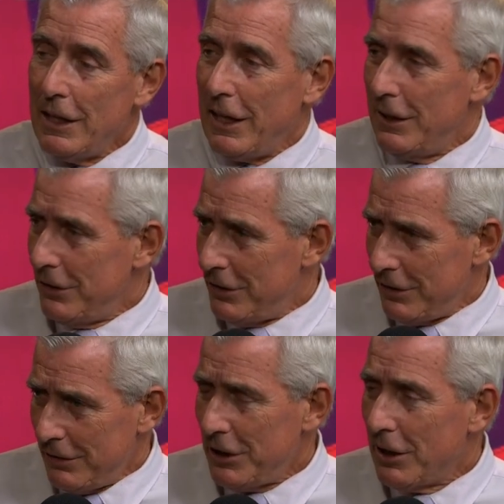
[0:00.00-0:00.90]

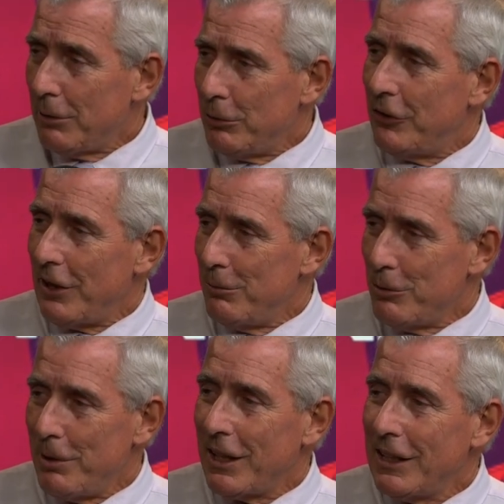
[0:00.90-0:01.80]
And, you know, I would say
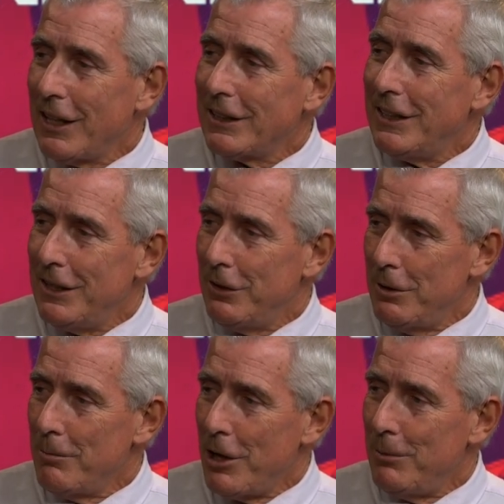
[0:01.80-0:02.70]
we're a bit clunky at
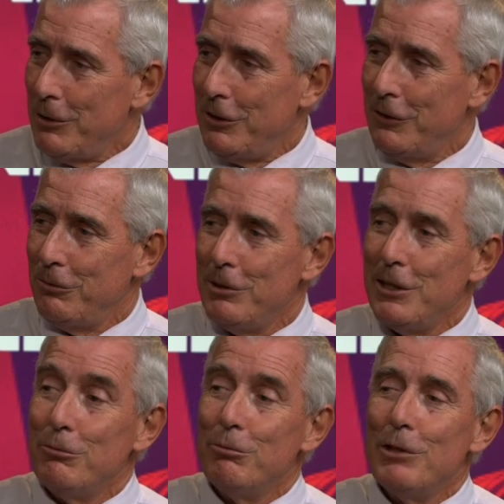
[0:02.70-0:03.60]
the moment as
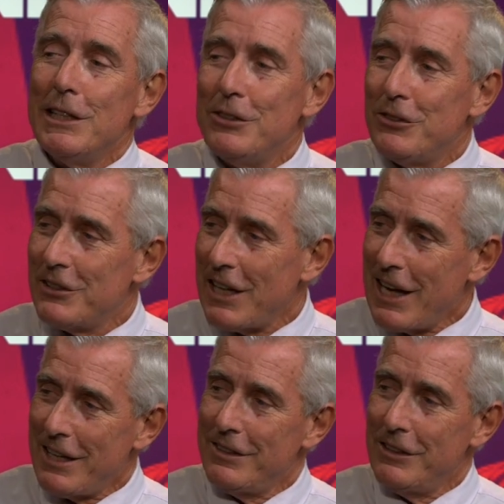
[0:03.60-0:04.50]
we
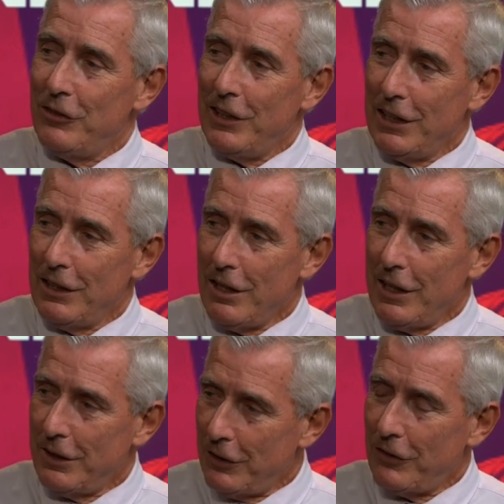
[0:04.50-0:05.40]
restart this
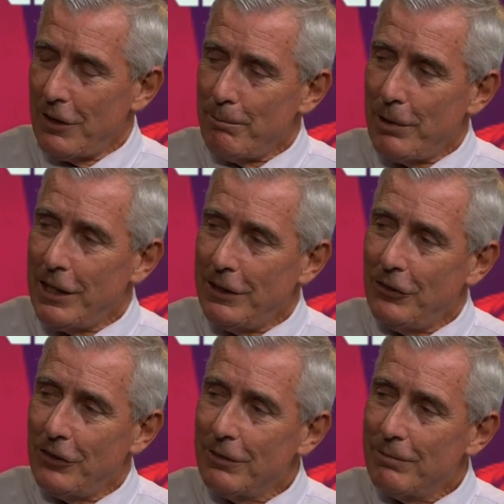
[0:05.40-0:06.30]
airline at some
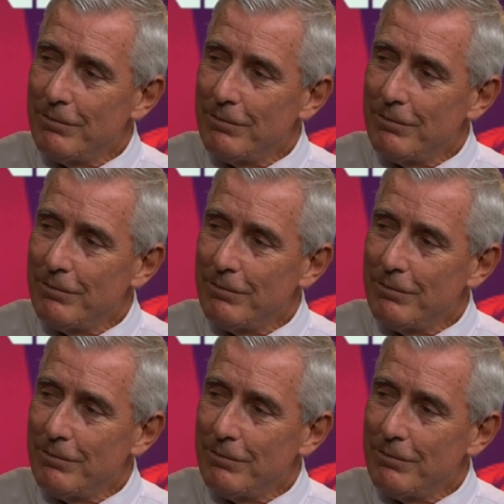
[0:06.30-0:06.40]
pace.